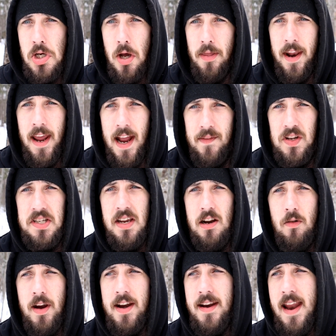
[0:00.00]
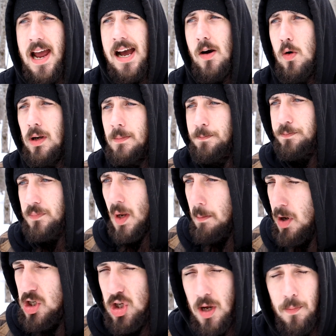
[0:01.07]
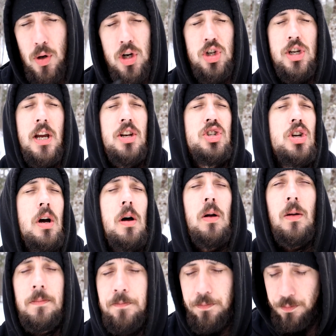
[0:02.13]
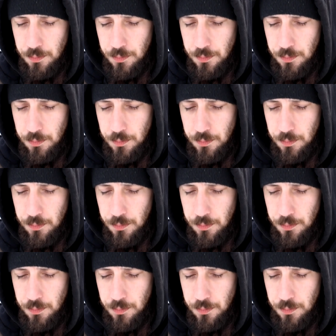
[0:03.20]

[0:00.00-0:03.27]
all that I have to say right now. Muchly appreciate y'all.